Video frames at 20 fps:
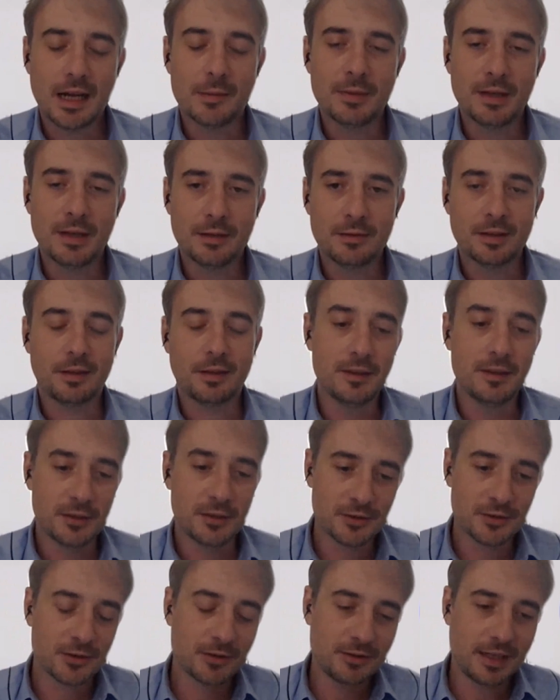I believe that
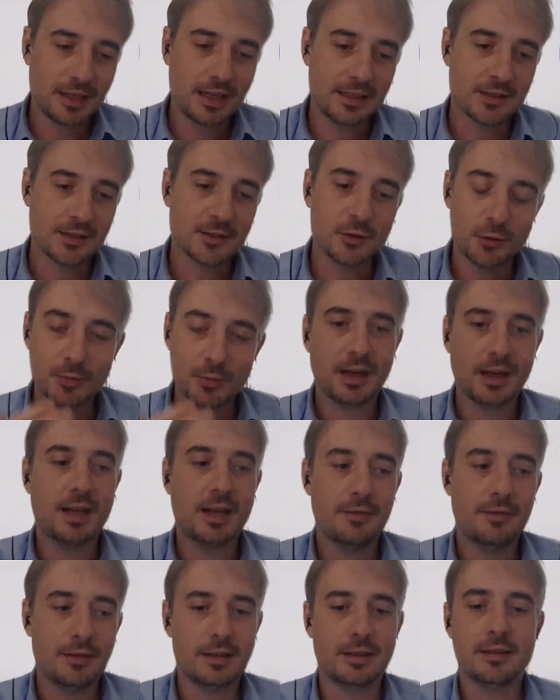this data should be
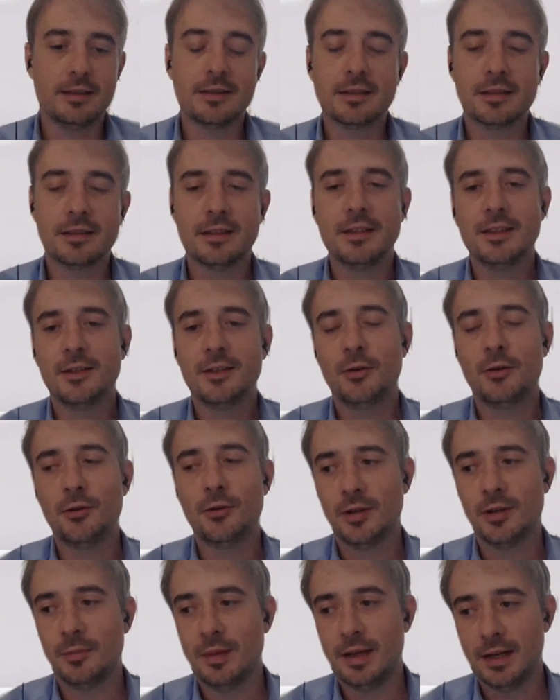leveraged
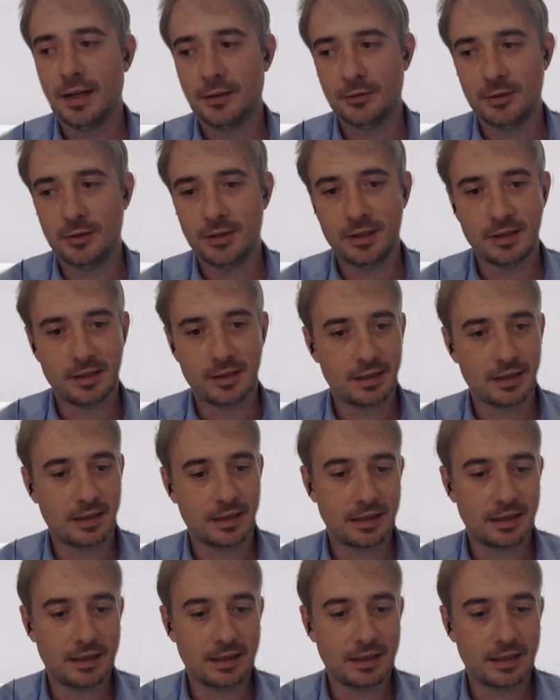on about is